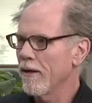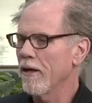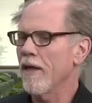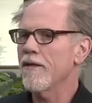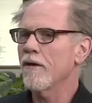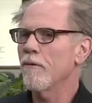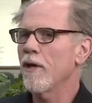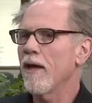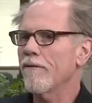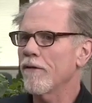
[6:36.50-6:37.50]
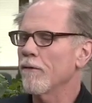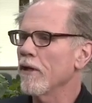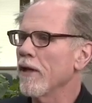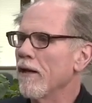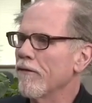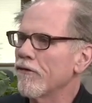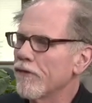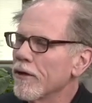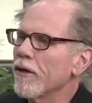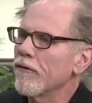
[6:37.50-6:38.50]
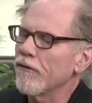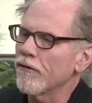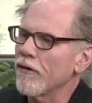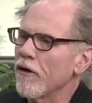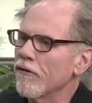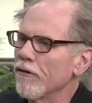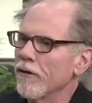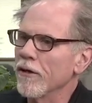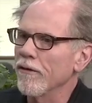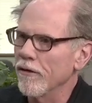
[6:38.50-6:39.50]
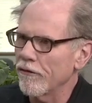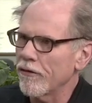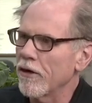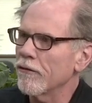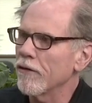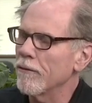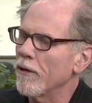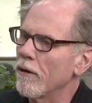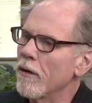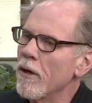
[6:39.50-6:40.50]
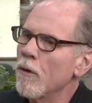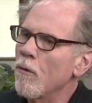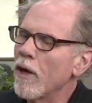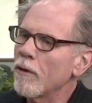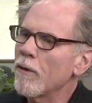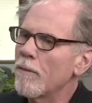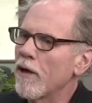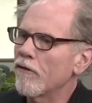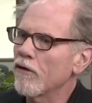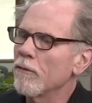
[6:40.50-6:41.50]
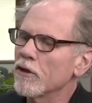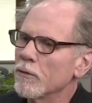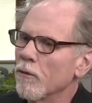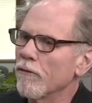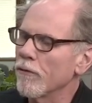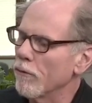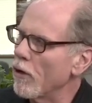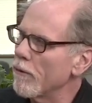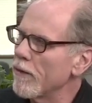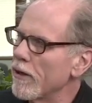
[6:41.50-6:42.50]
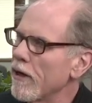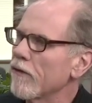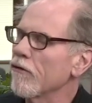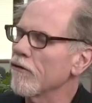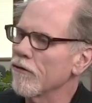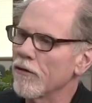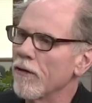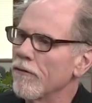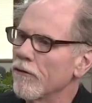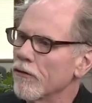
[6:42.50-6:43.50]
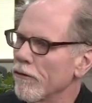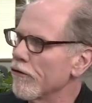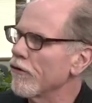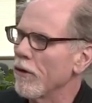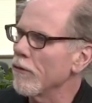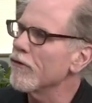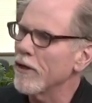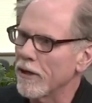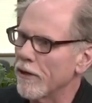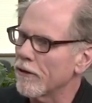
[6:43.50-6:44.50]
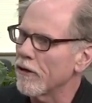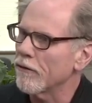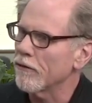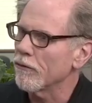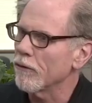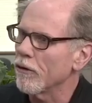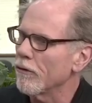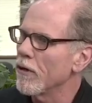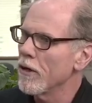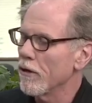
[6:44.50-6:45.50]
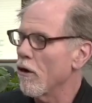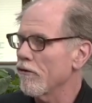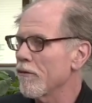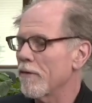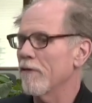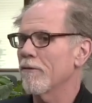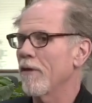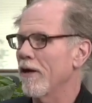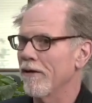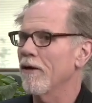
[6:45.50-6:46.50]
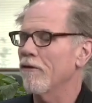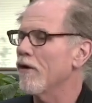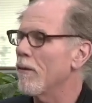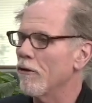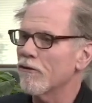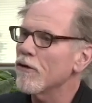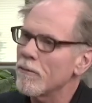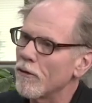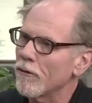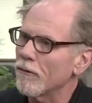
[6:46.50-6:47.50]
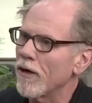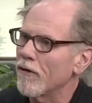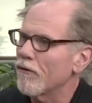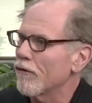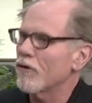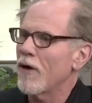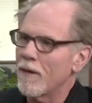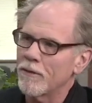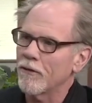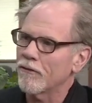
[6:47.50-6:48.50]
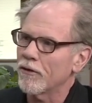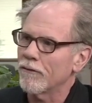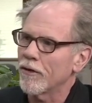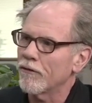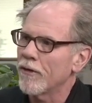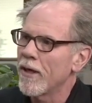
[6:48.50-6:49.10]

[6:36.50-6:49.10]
And I think we have to really have a serious discussion in this country about why do we pay so much more for broadband access and cell phone service than almost any other country in the world, sometimes by double, triple the rates for crappier service.